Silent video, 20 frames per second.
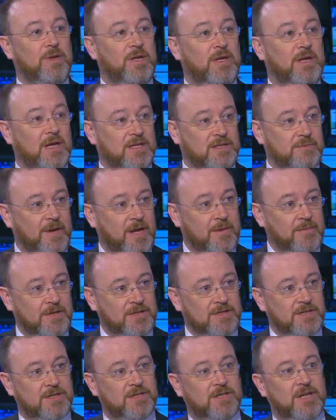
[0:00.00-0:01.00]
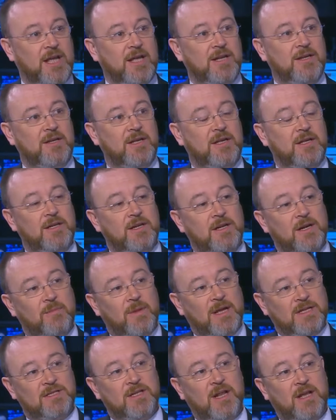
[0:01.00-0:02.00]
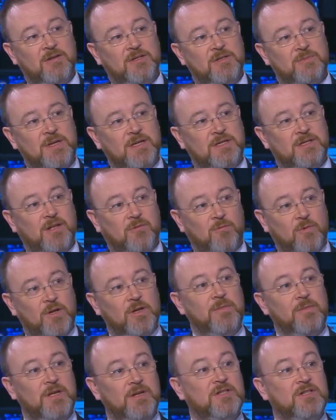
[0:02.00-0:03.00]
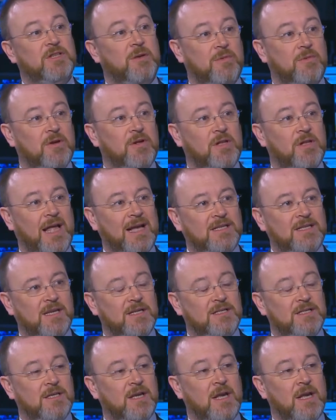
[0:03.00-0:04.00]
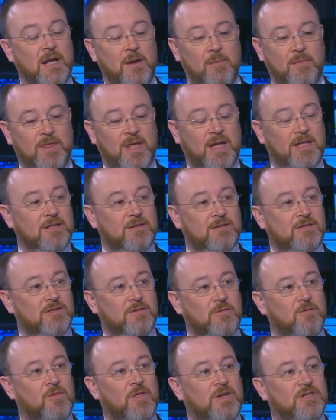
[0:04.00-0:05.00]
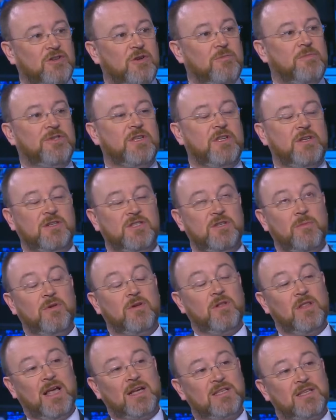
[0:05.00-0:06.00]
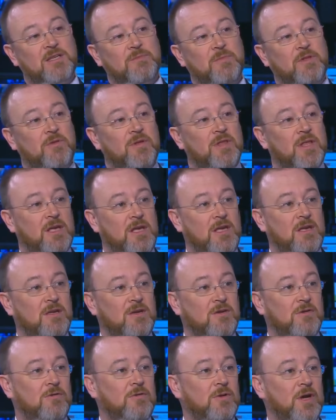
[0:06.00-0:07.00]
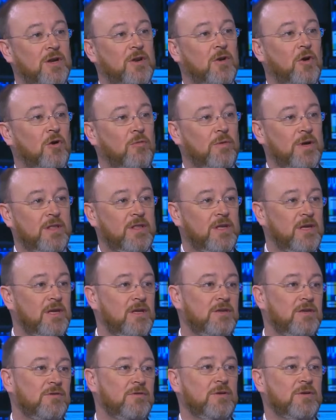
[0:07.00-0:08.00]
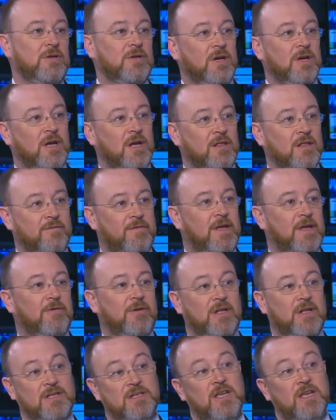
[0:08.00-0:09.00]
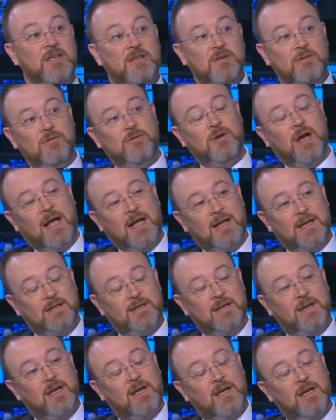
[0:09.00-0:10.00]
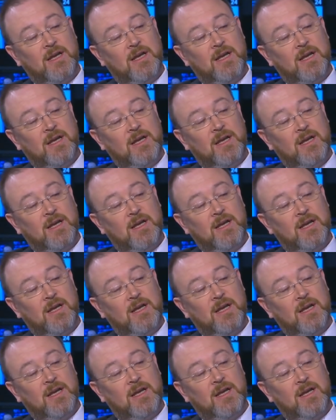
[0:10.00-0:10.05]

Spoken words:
be, as the Prime Minister said in her Mansion House speech, there will be reciprocal access. But there's reciprocal access between the EU and Norway, the EU and the Faroe Islands, the EU and